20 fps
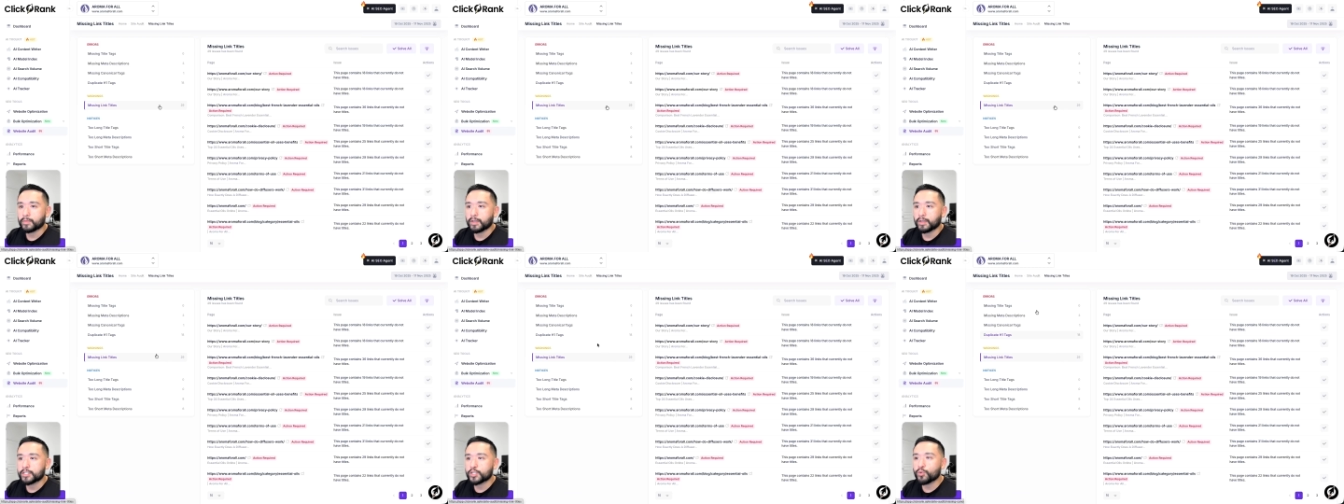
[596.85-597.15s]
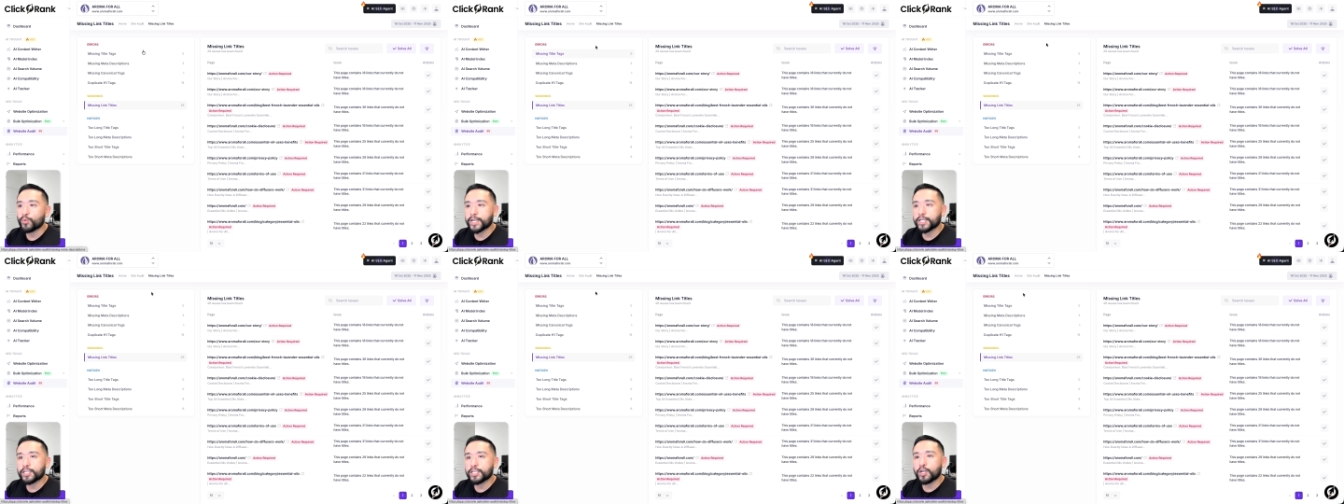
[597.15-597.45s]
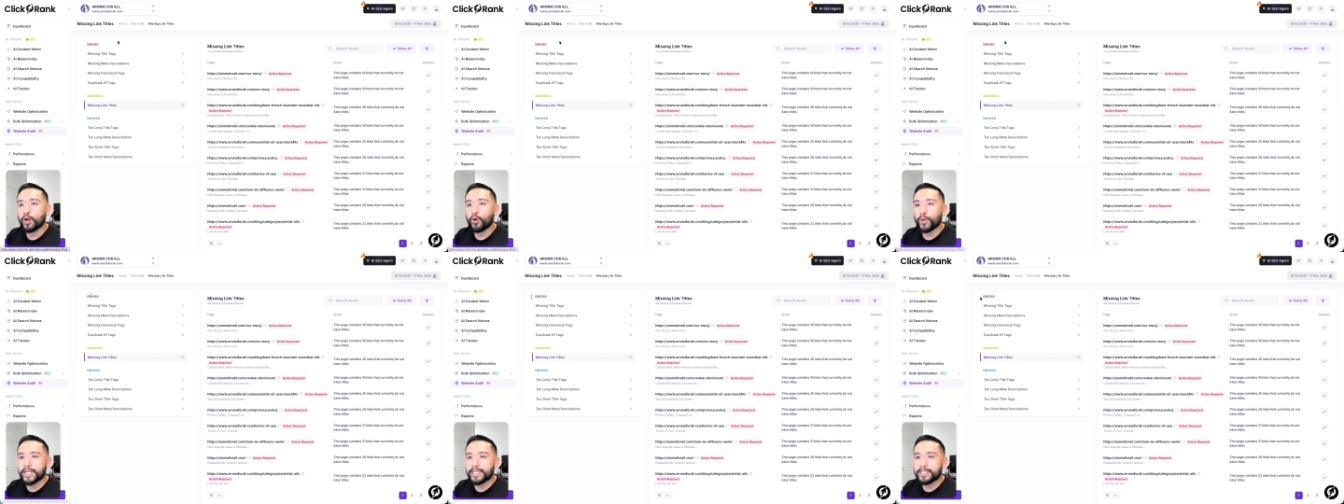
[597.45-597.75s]
So we could
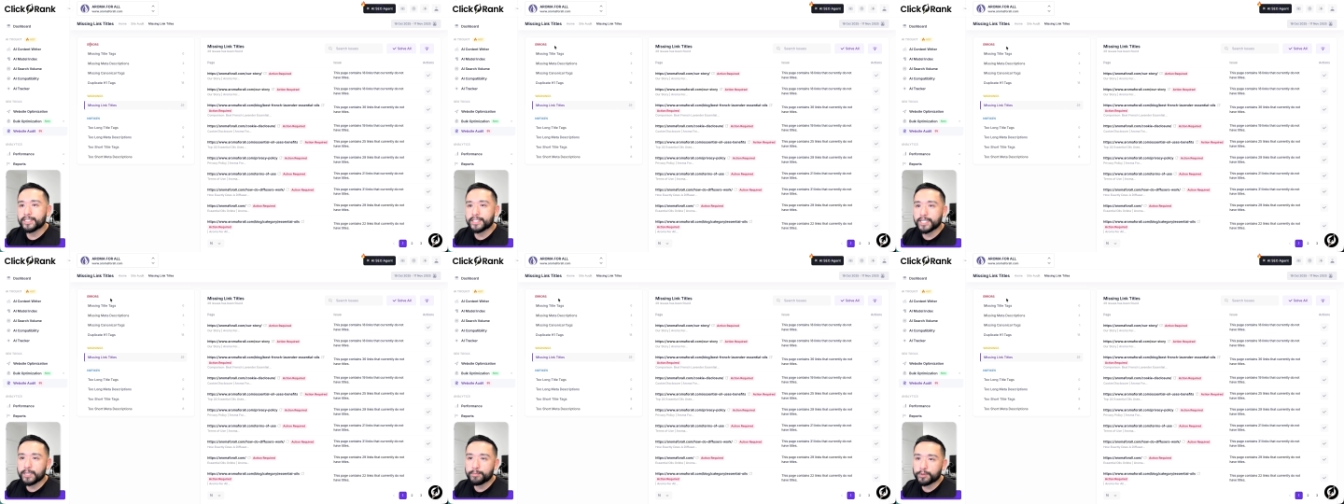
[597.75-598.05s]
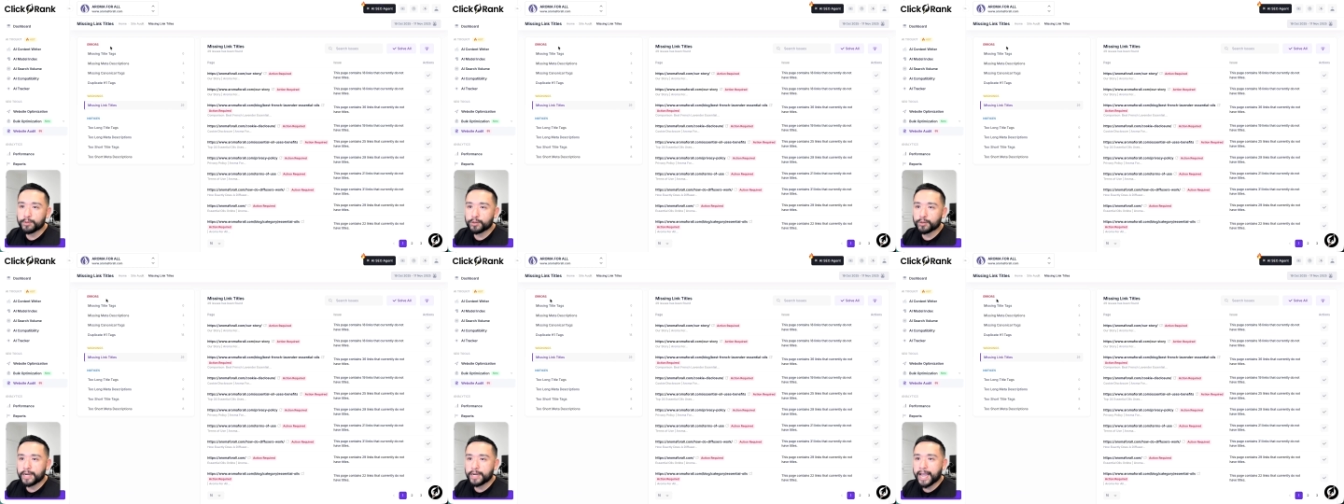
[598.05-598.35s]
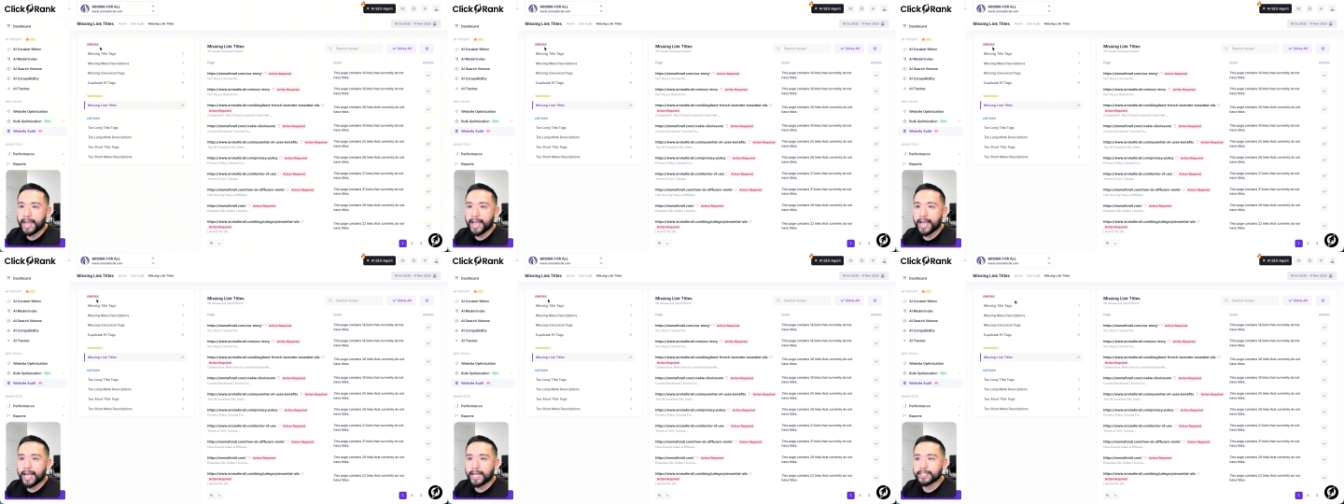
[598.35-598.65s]
go in deeper
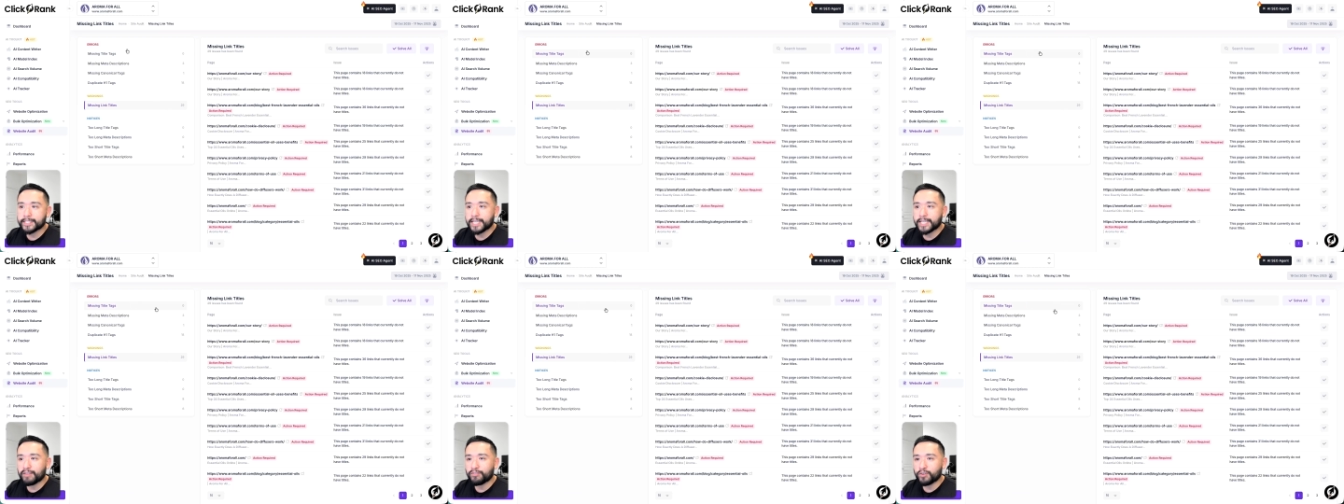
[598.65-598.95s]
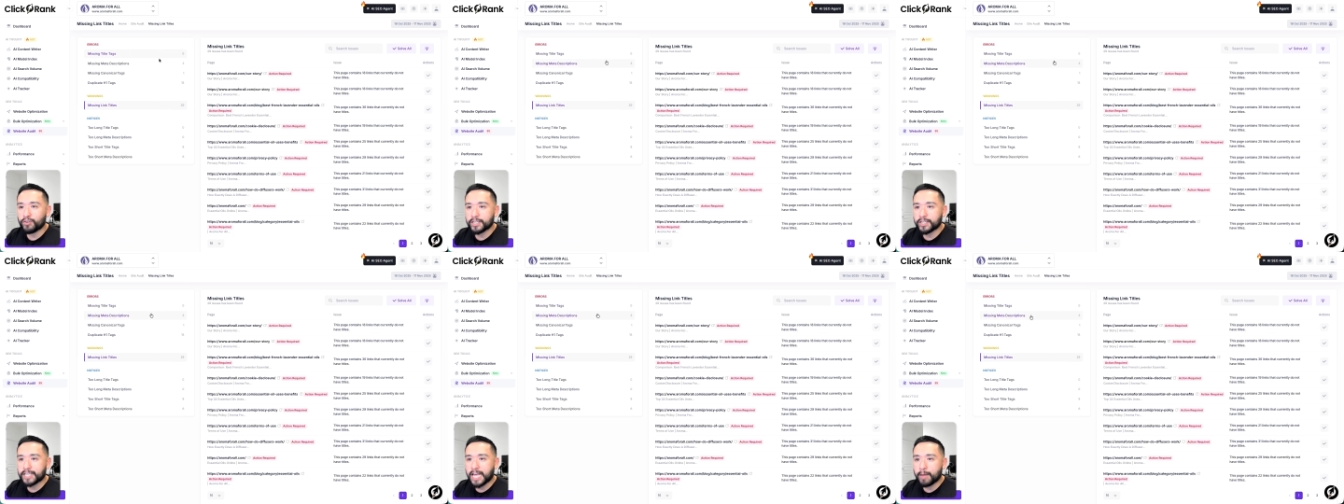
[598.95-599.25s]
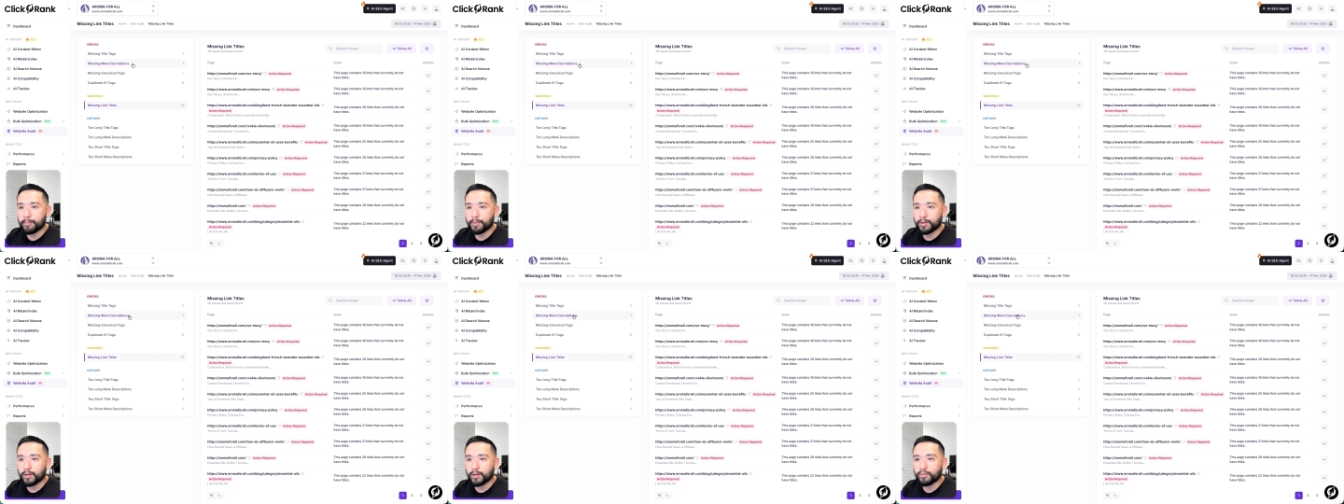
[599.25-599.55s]
and say, for
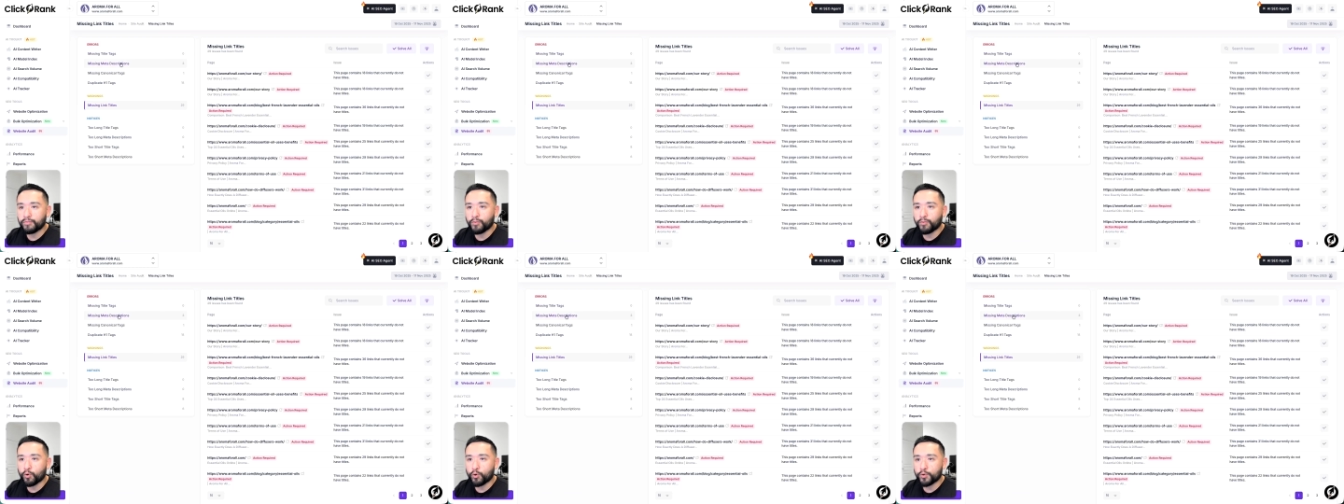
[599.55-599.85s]
example, for